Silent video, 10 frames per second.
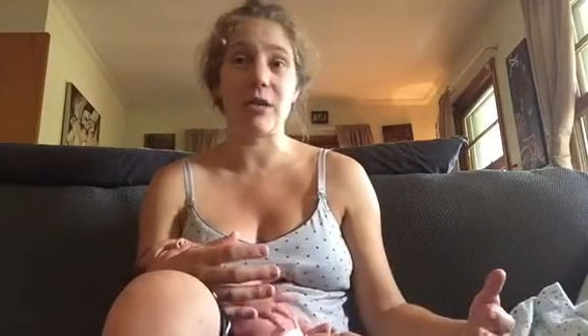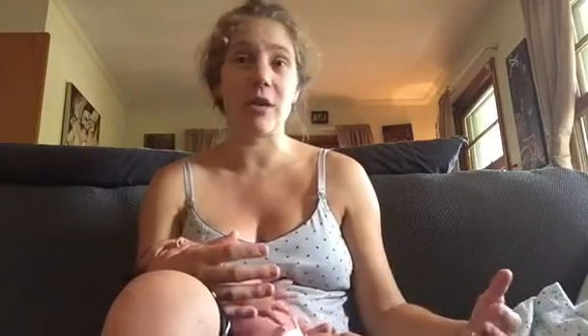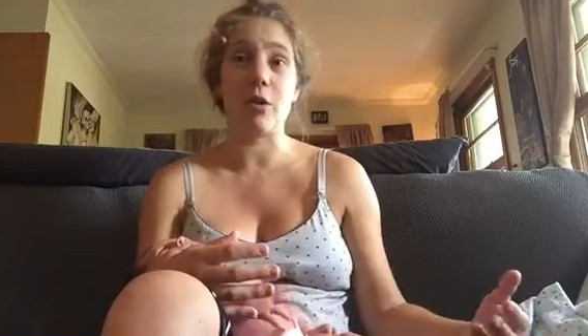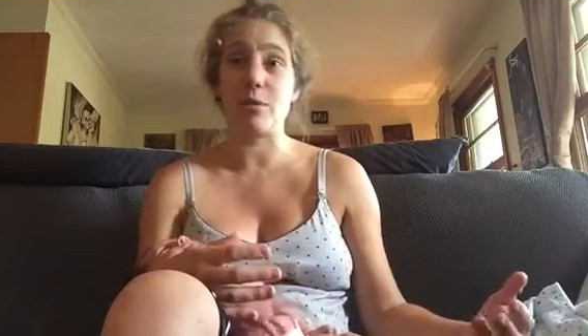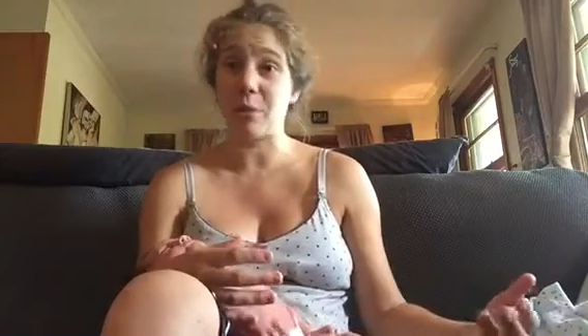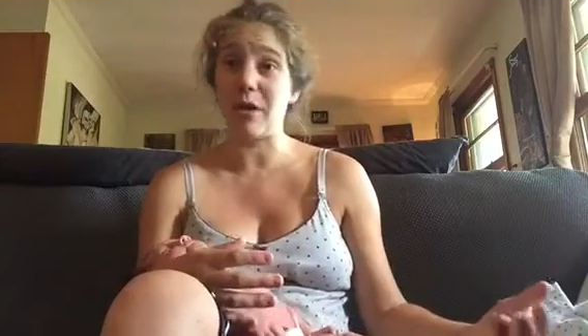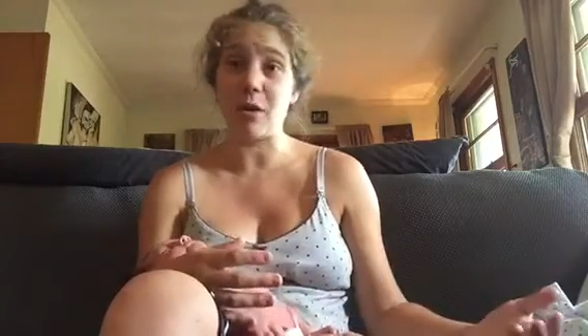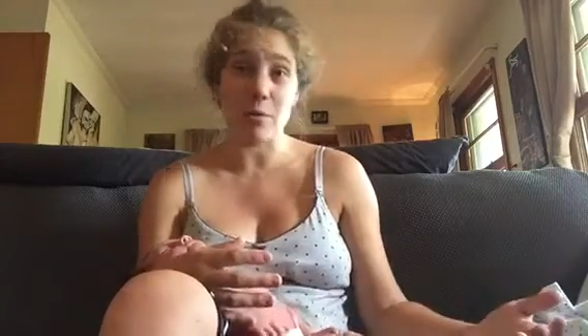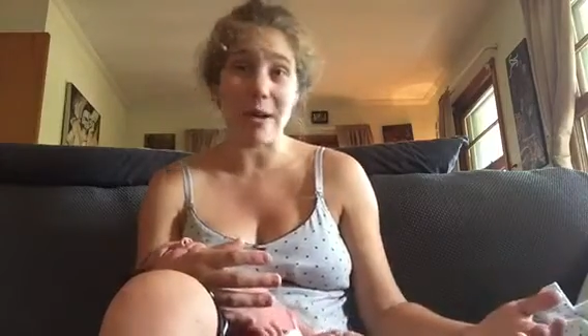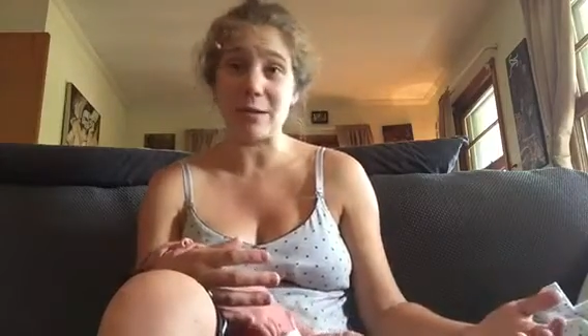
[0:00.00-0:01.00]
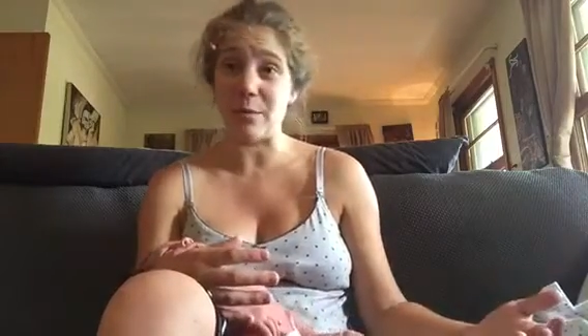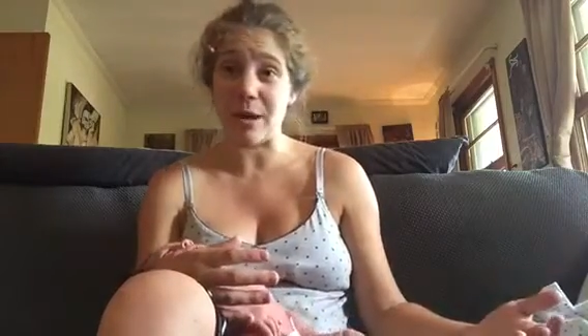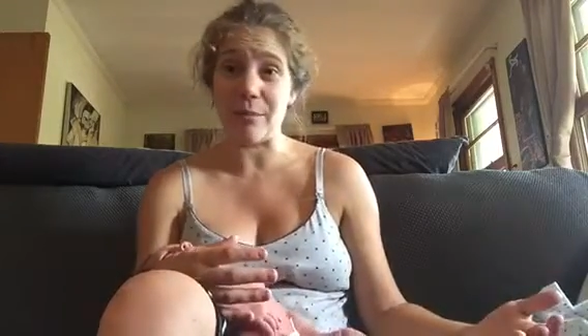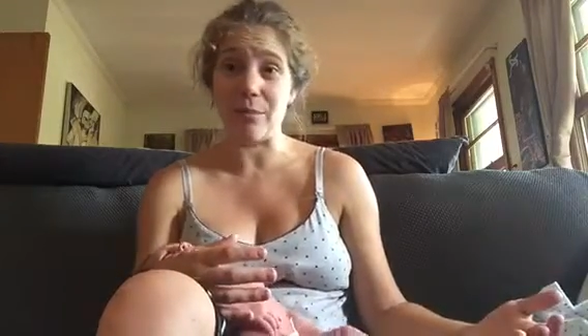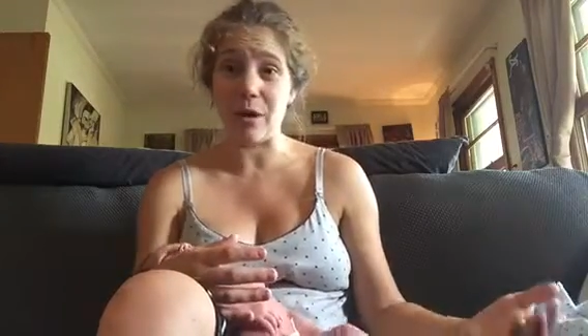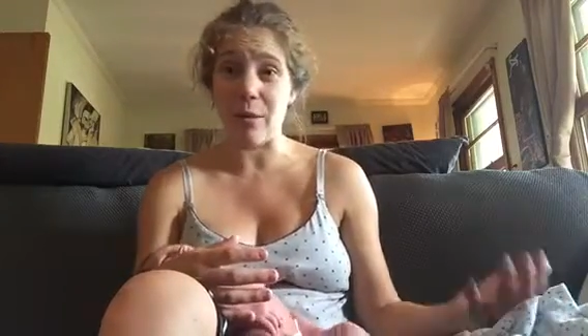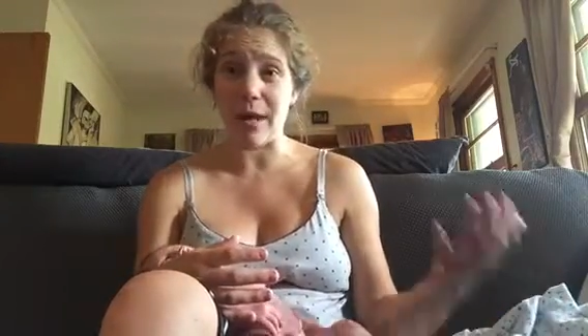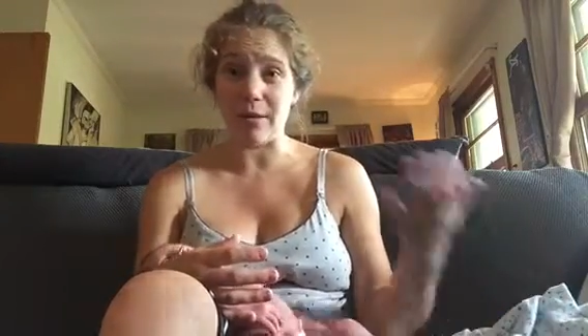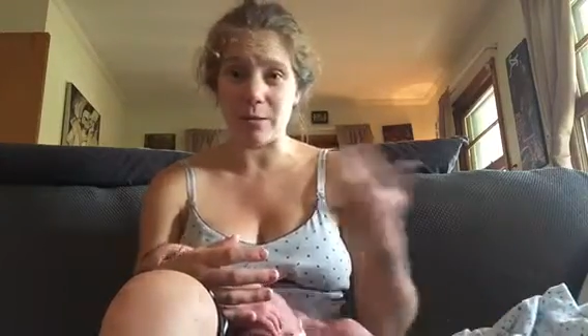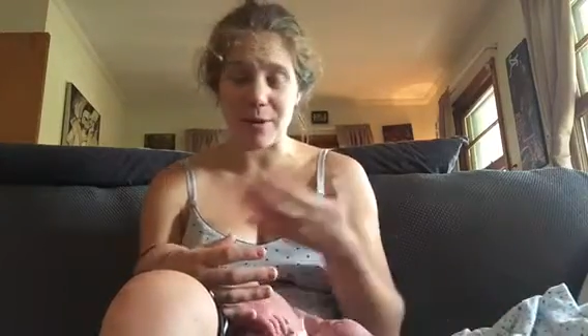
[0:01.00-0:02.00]
and then goes back to bed pretty
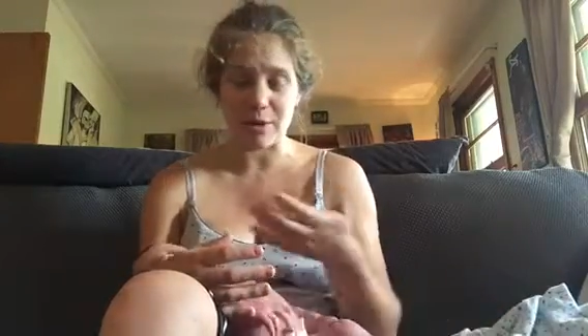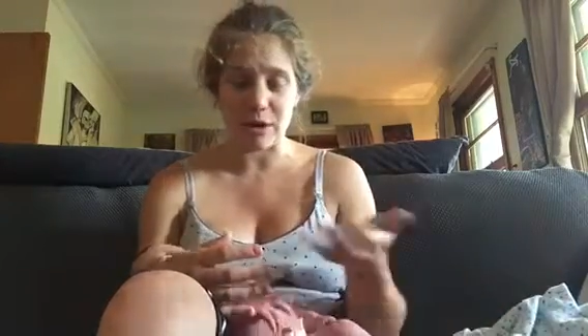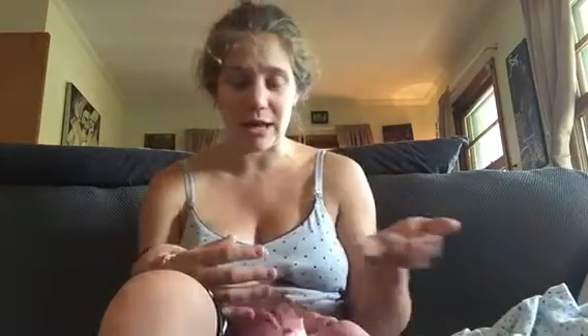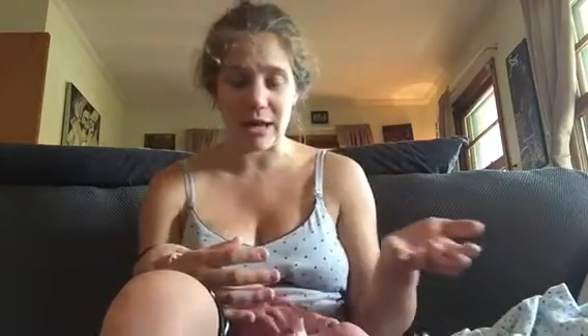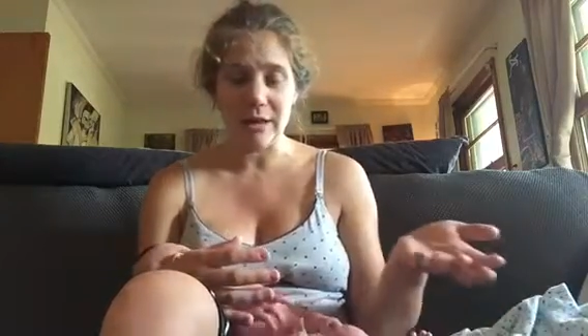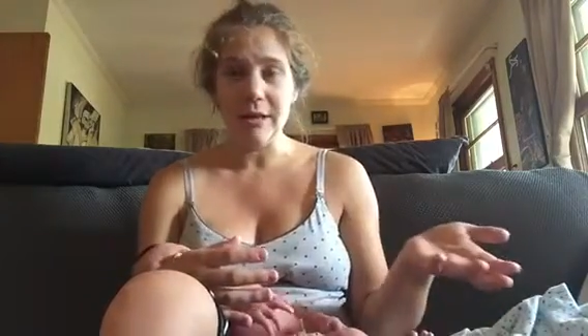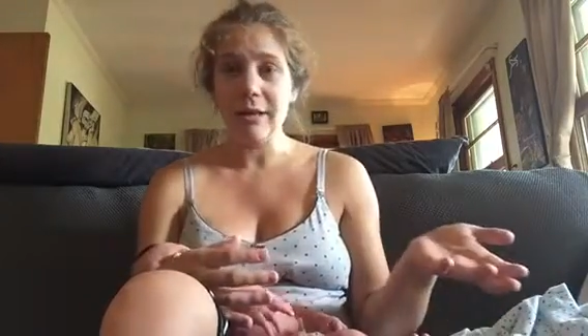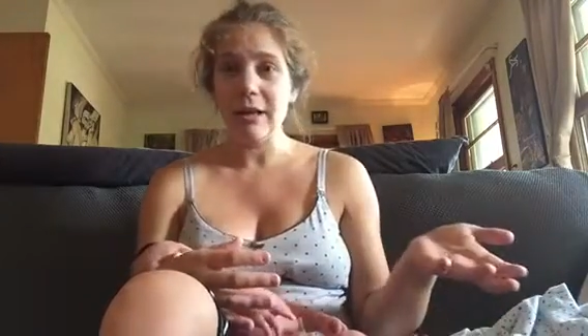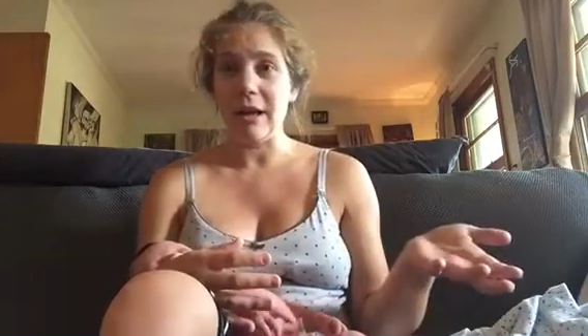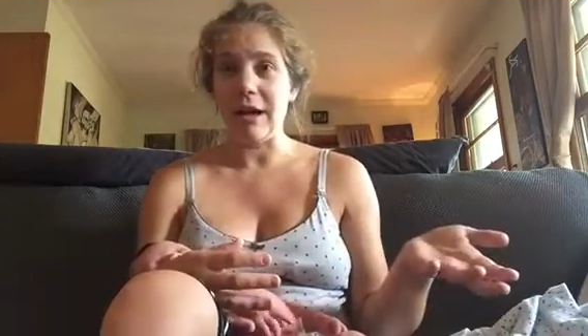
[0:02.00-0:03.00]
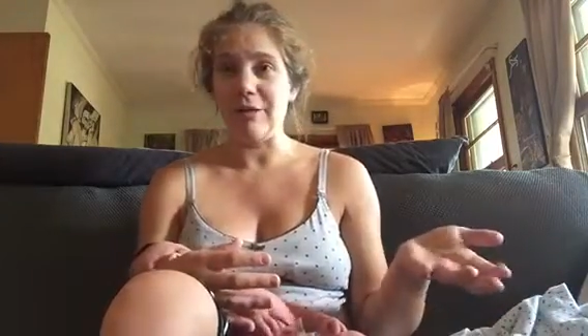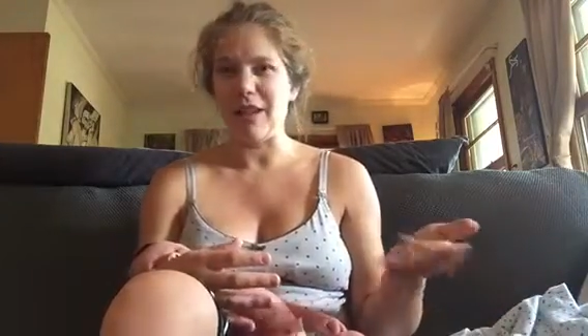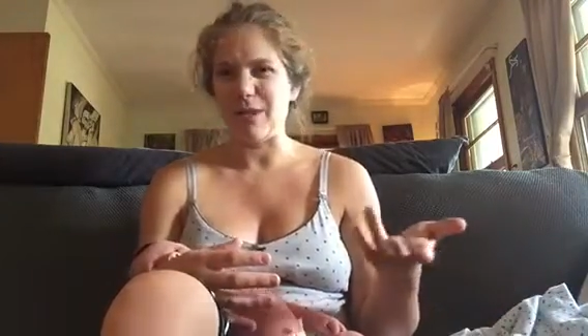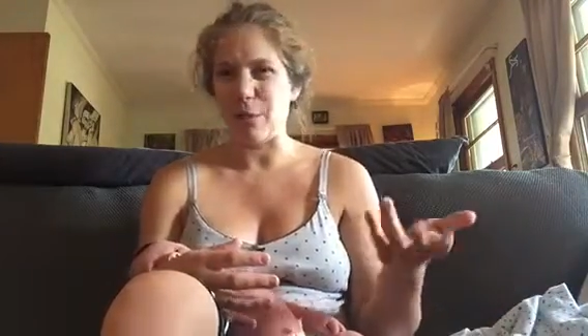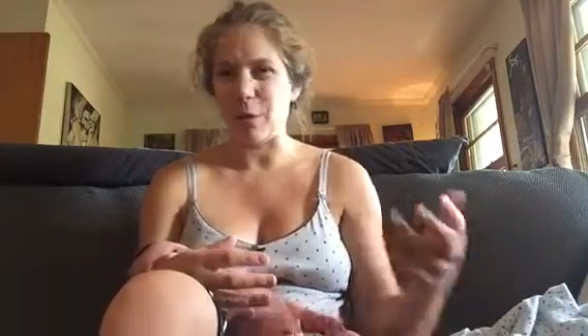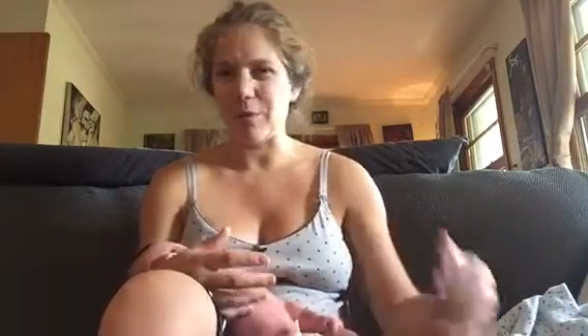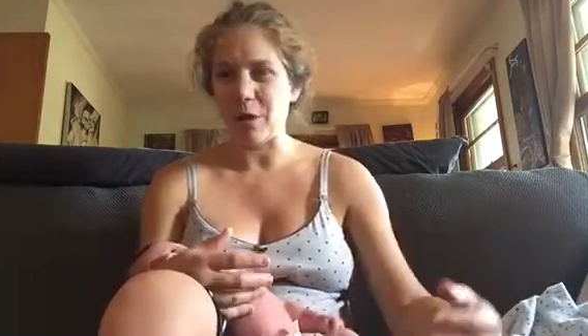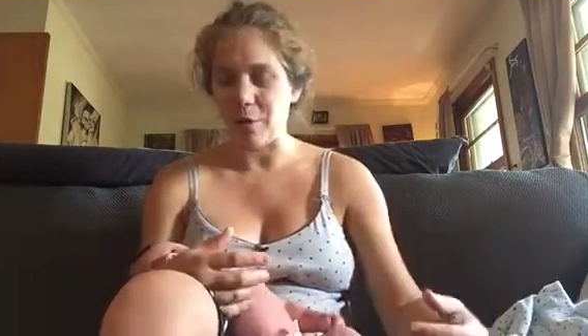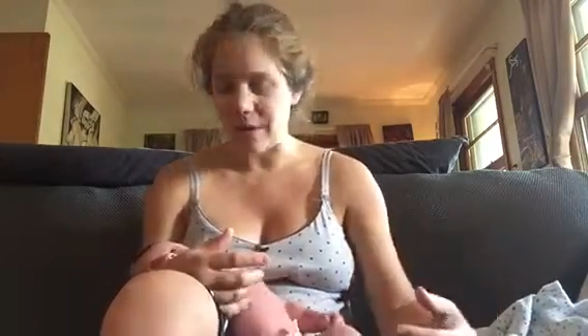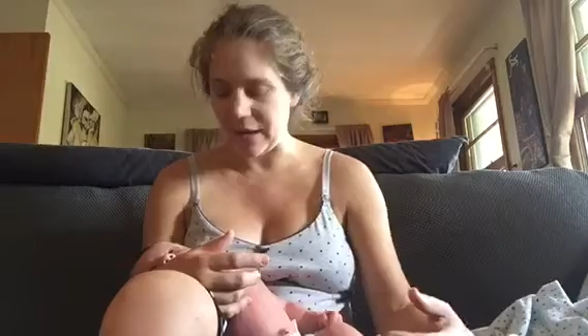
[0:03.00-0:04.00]
well, especially if he gets burped a
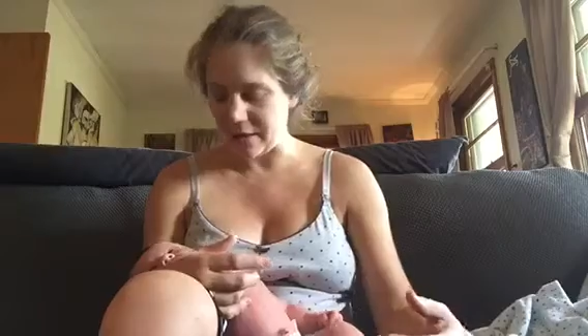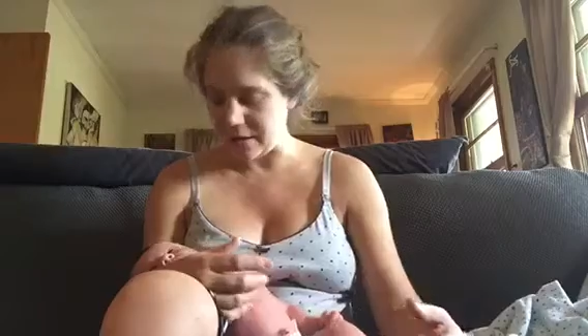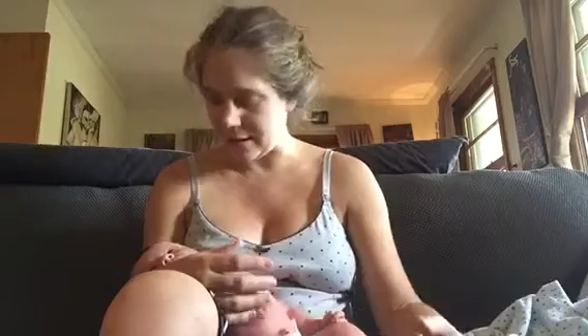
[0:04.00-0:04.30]
little bit.